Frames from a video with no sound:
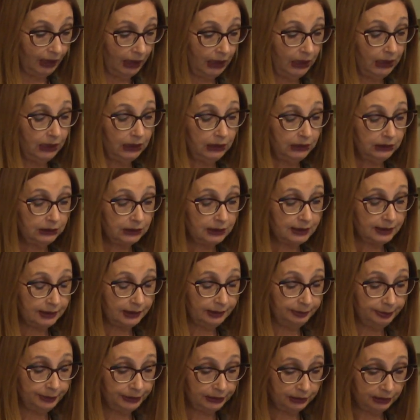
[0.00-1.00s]
In the
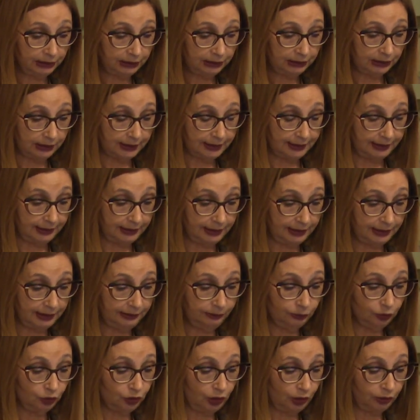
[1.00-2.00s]
Serbian legal
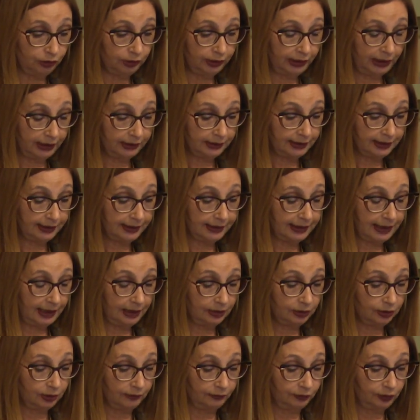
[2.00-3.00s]
system, joint
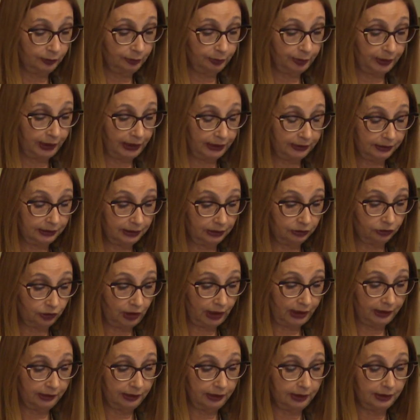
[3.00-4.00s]
exercise of the parental
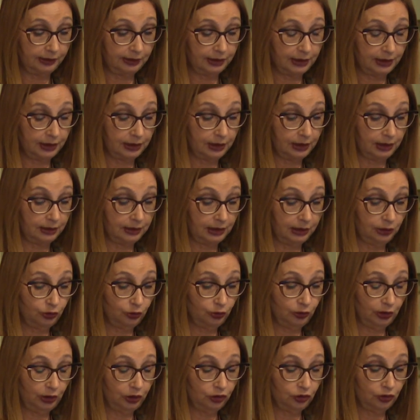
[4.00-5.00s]
right in the
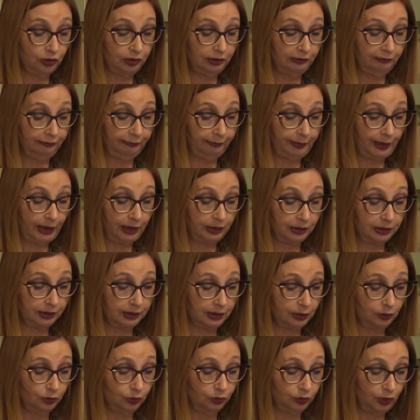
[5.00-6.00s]
situation if
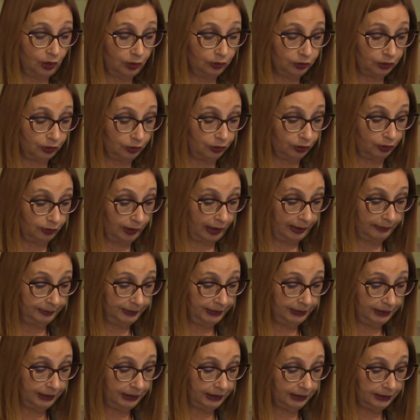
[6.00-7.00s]
parents do not
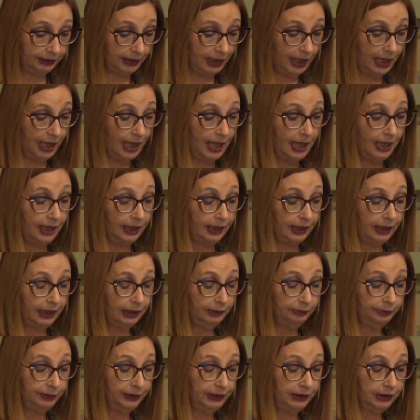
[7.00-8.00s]
cohabitate
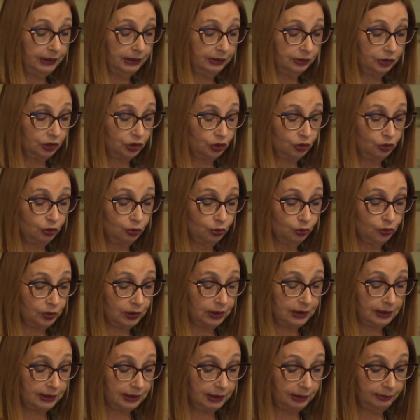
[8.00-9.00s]
had been introduced
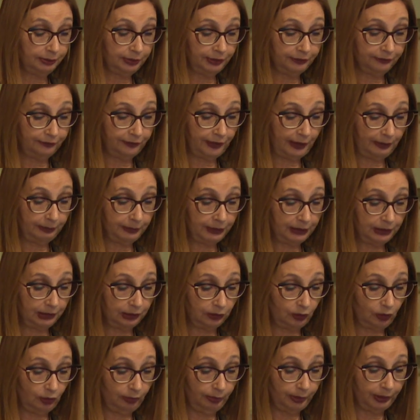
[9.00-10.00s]
in Serbian family
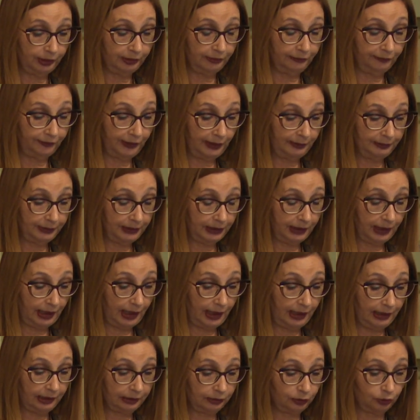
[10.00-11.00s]
law by the Family
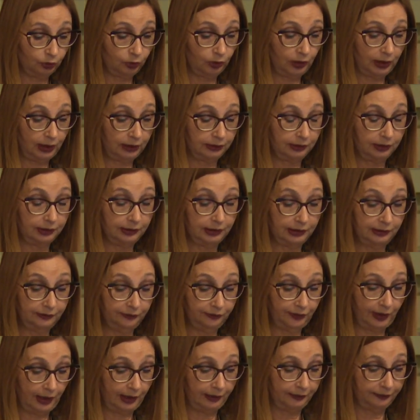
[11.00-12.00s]
Act
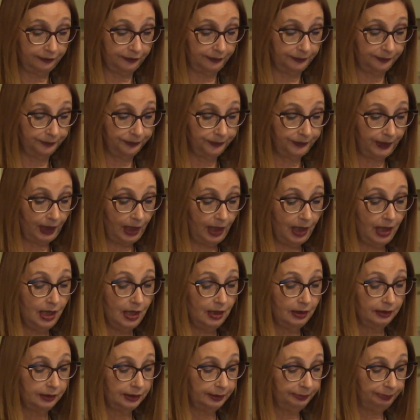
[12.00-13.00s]
205.
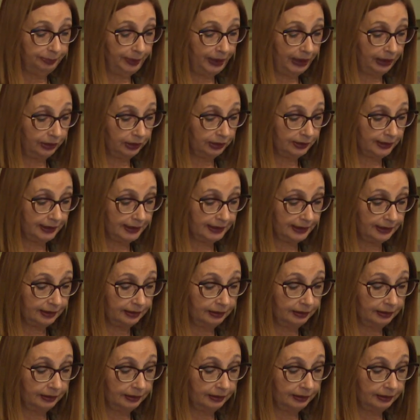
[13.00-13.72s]
The parents